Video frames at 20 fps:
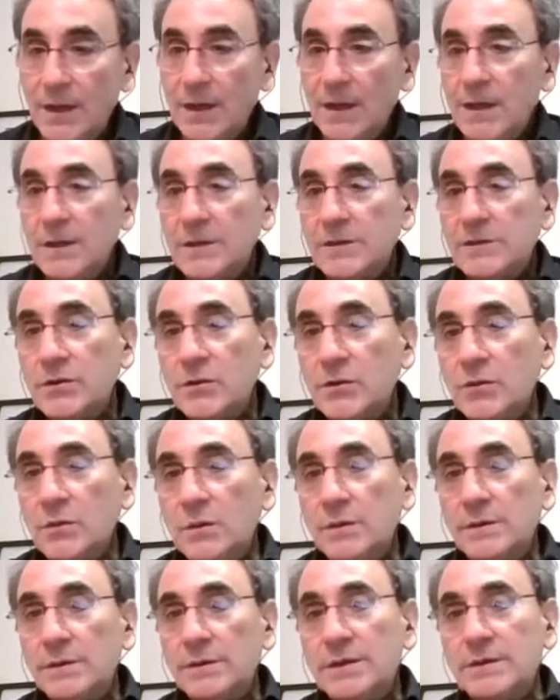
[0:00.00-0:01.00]
So
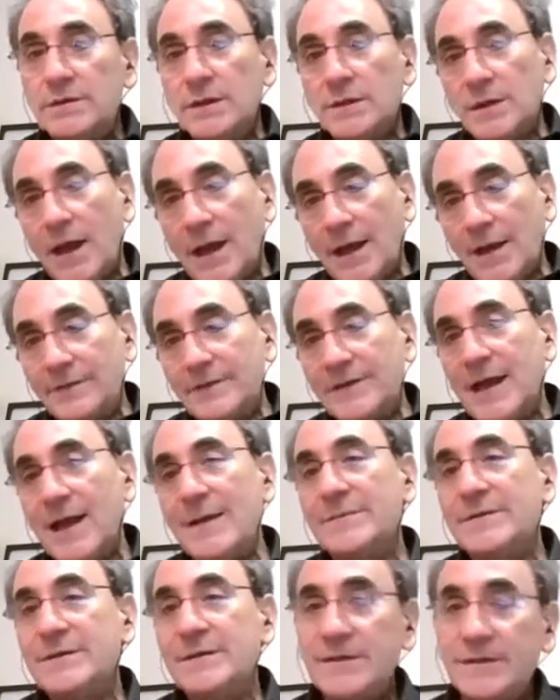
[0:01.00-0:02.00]
there's a lot of
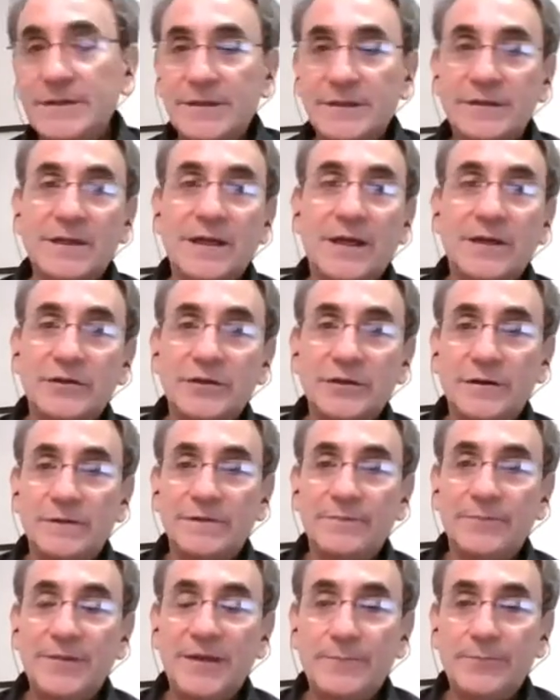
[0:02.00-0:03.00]
times there's a discussion of
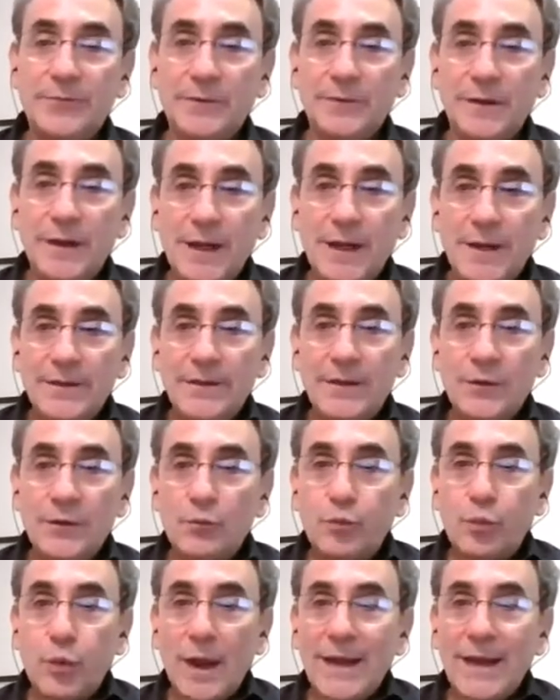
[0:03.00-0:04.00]
people, the
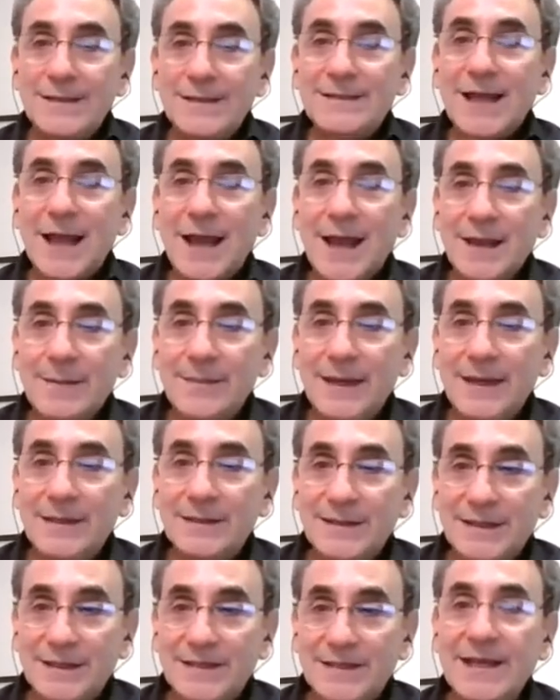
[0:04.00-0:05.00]
right timing to
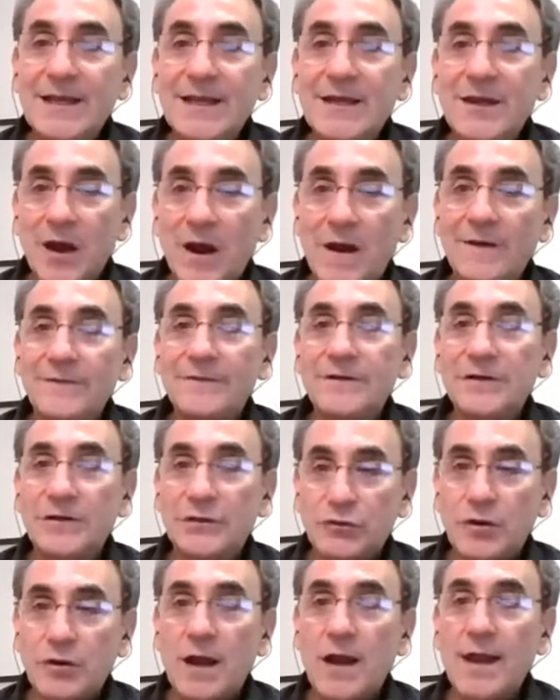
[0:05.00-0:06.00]
take off to
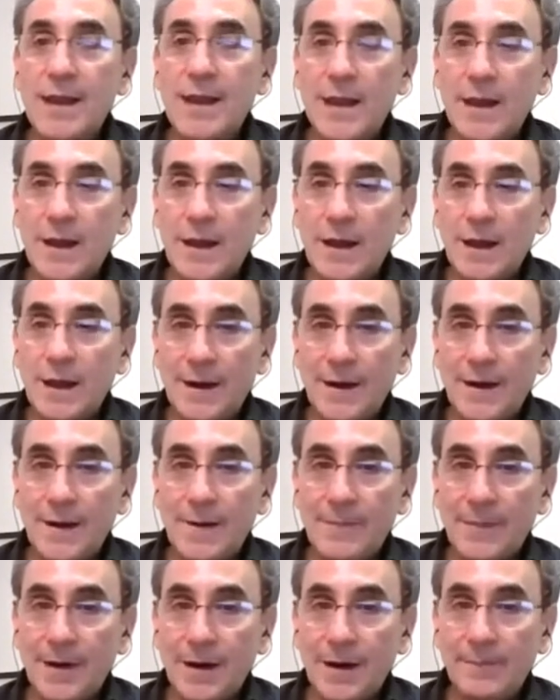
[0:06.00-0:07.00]
try um,
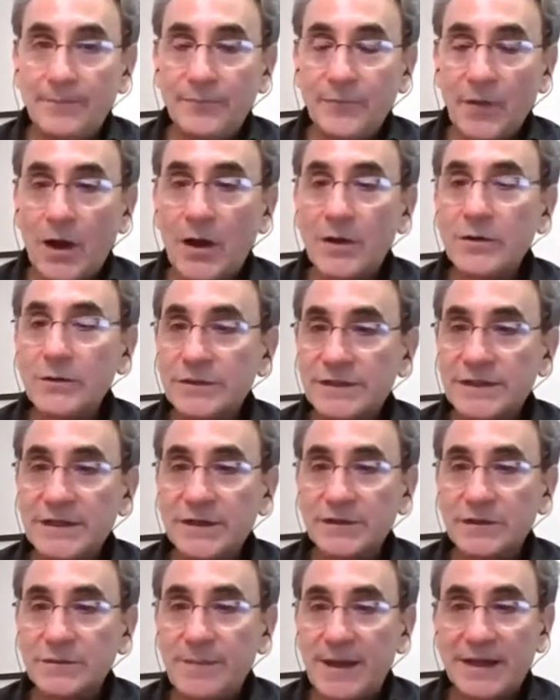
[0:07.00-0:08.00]
Auto
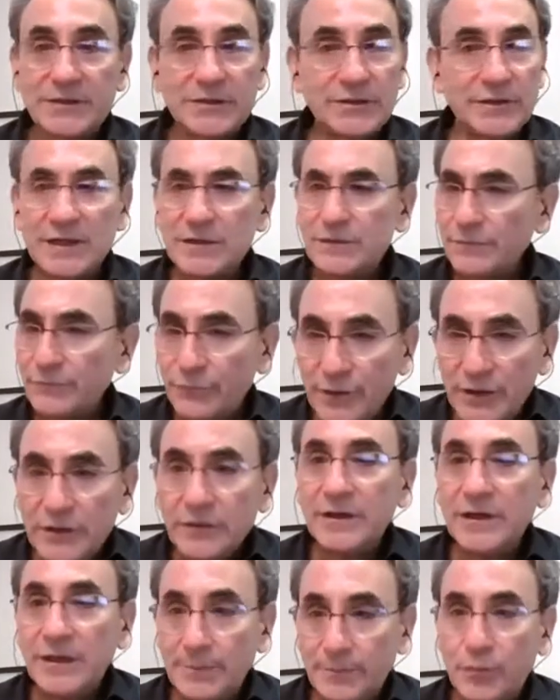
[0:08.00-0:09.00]
Sales Master is
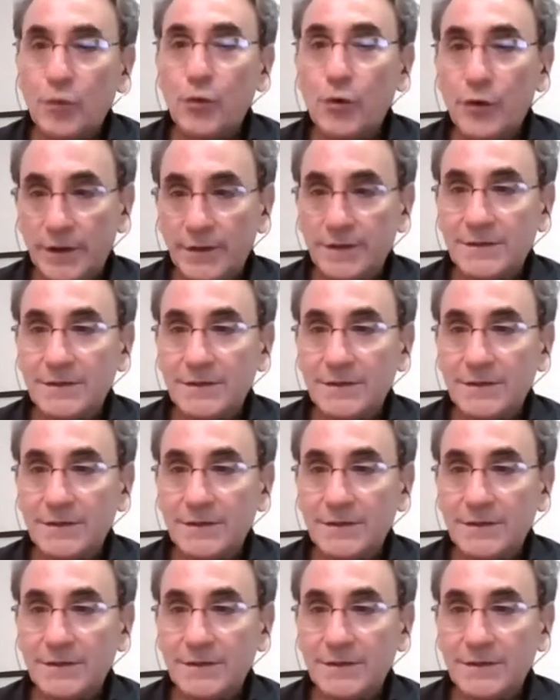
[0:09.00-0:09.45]
really important.